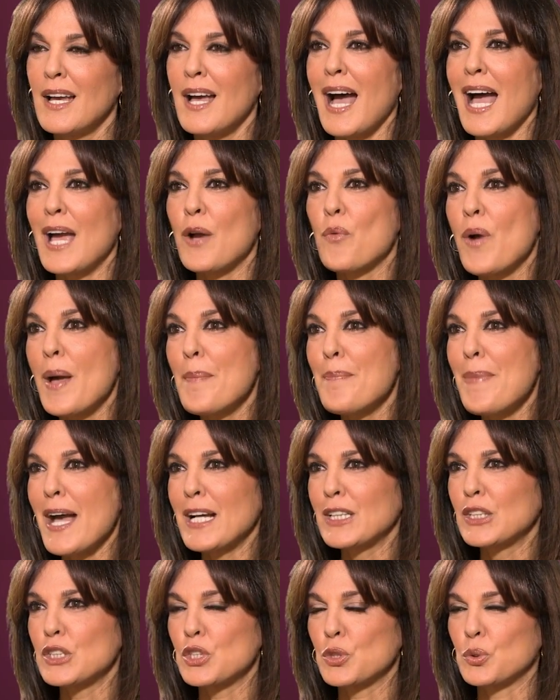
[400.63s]
I went back
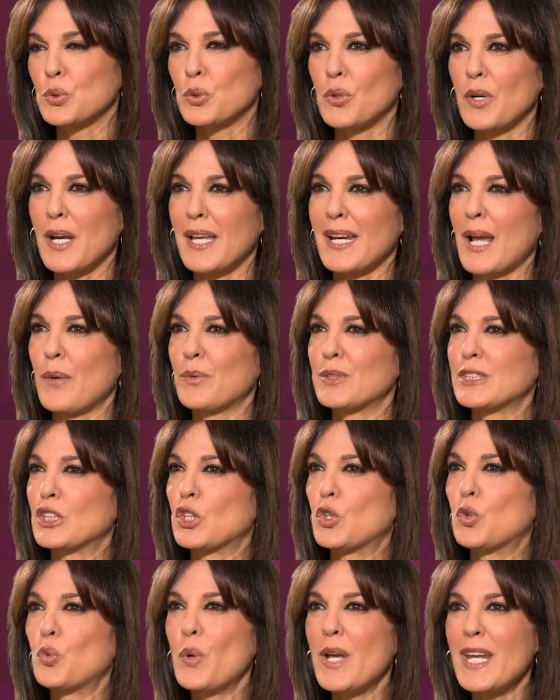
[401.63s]
to school and I was
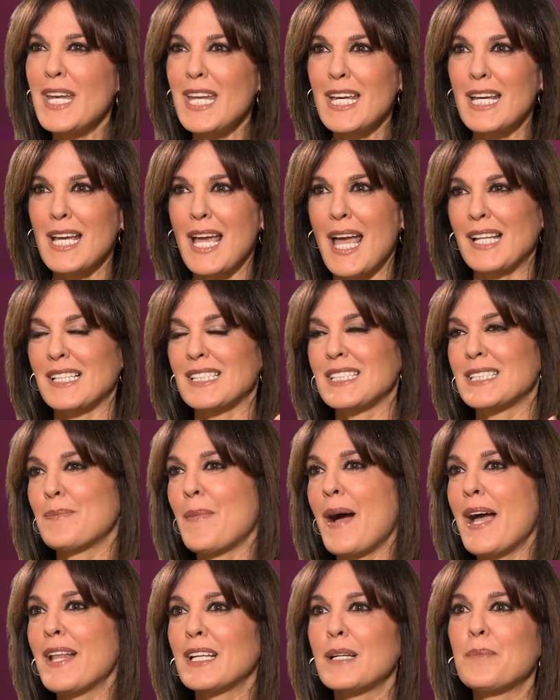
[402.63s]
grinning and
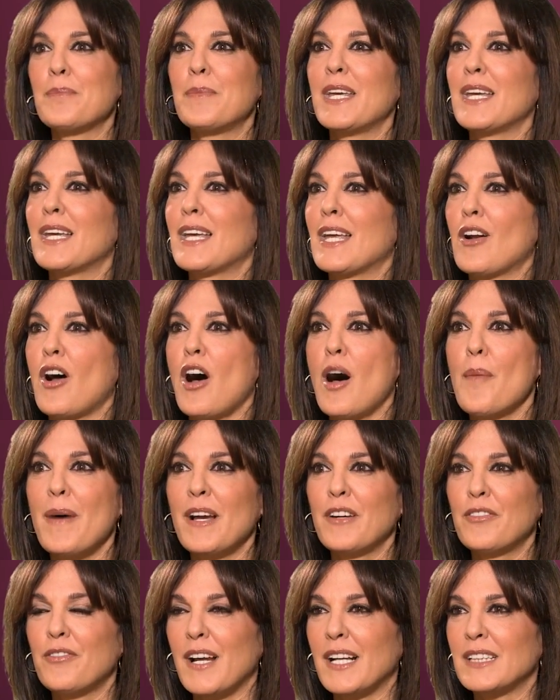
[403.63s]
smiling big at all my
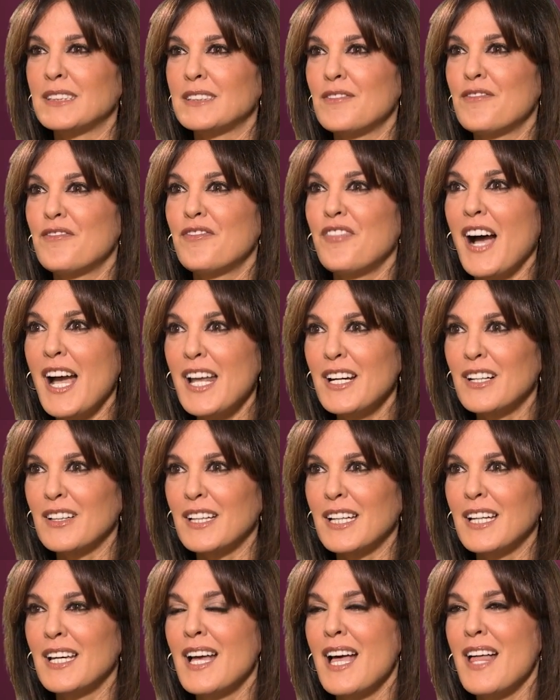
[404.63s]
friends, and
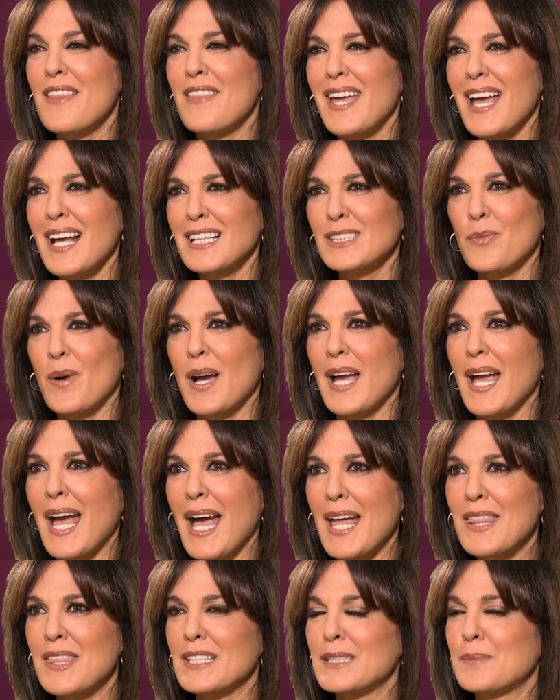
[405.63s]
finally they asked why I
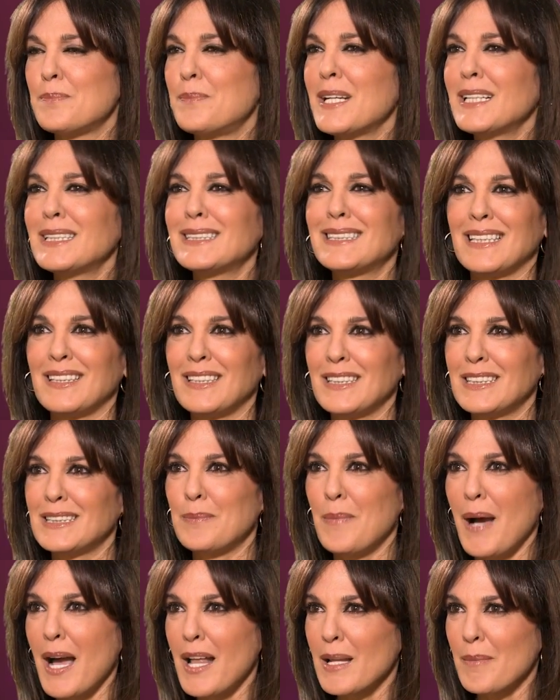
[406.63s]
had this big silly
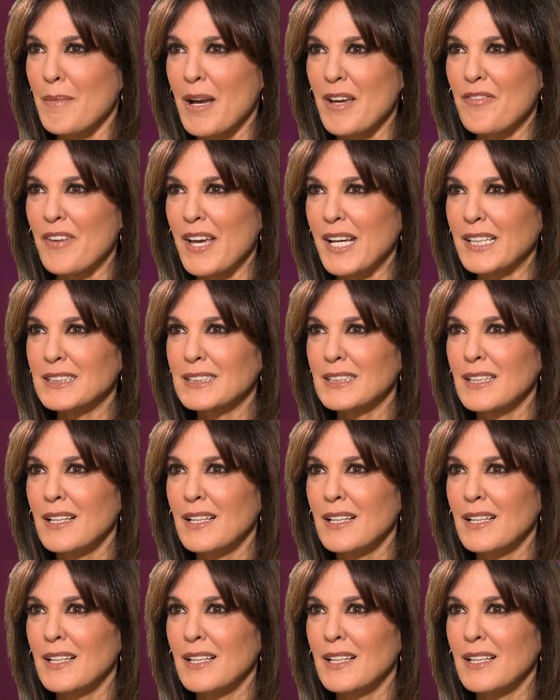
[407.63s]
smile on my face,